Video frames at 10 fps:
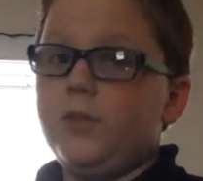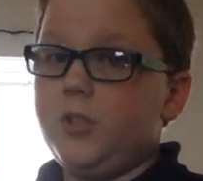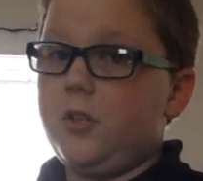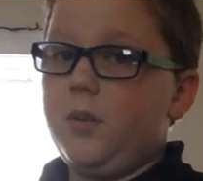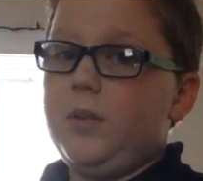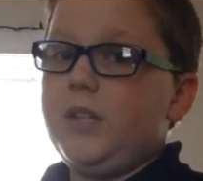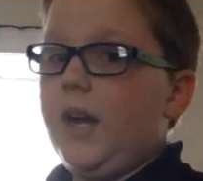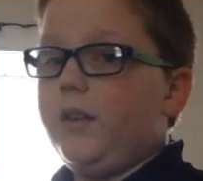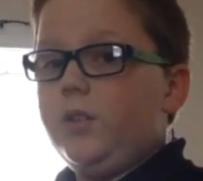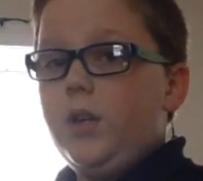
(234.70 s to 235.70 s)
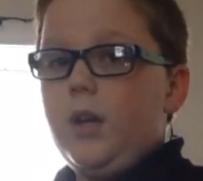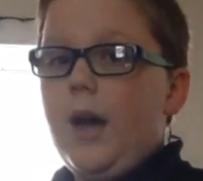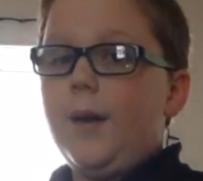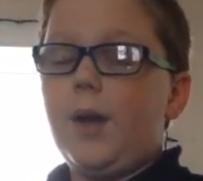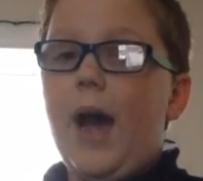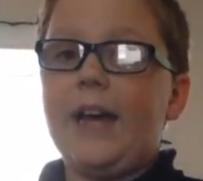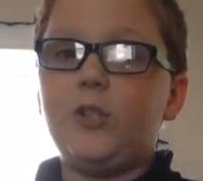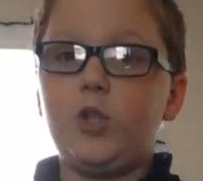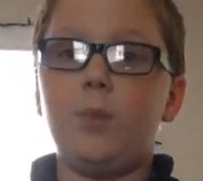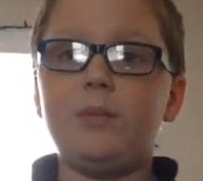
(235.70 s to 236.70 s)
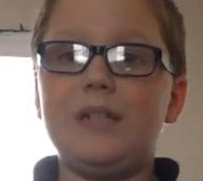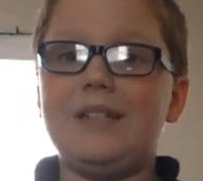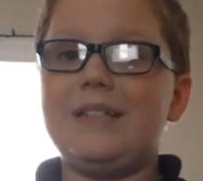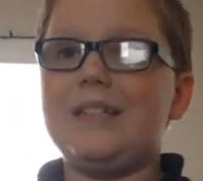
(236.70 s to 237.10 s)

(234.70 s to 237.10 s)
just gonna be titled I, I jumped in the